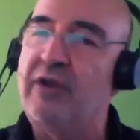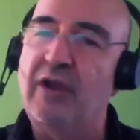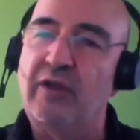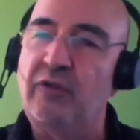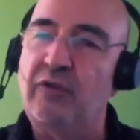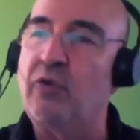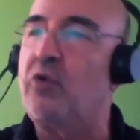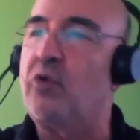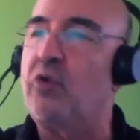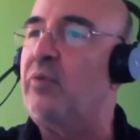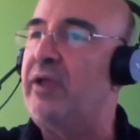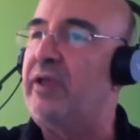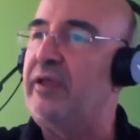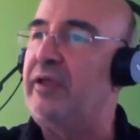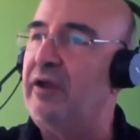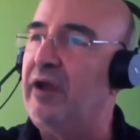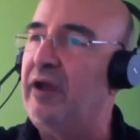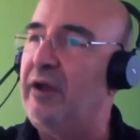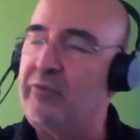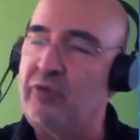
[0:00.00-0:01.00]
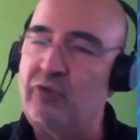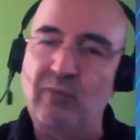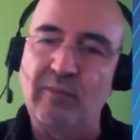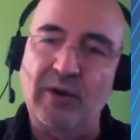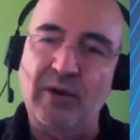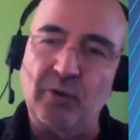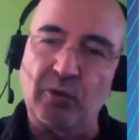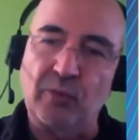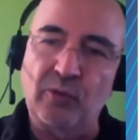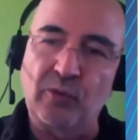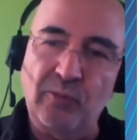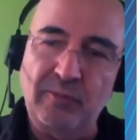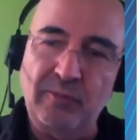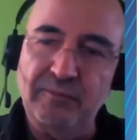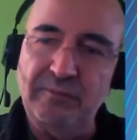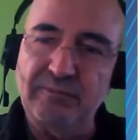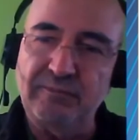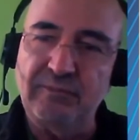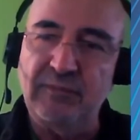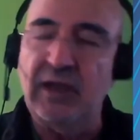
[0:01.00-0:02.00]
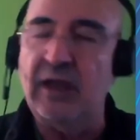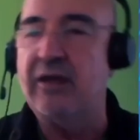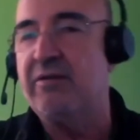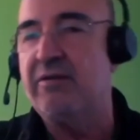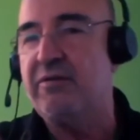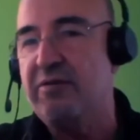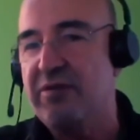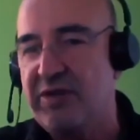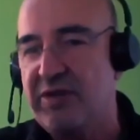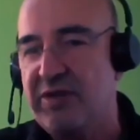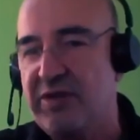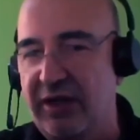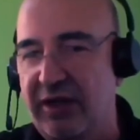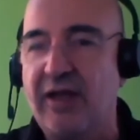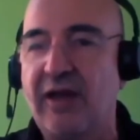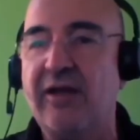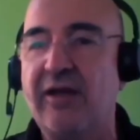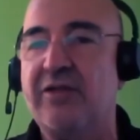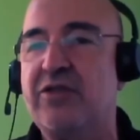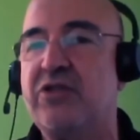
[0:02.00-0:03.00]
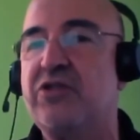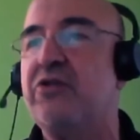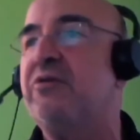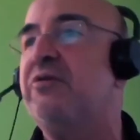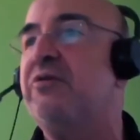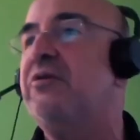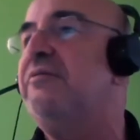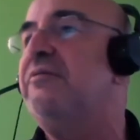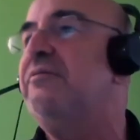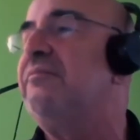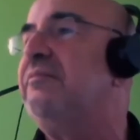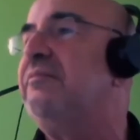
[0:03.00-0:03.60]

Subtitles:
Norway up to Morocco, Senegal, and so on.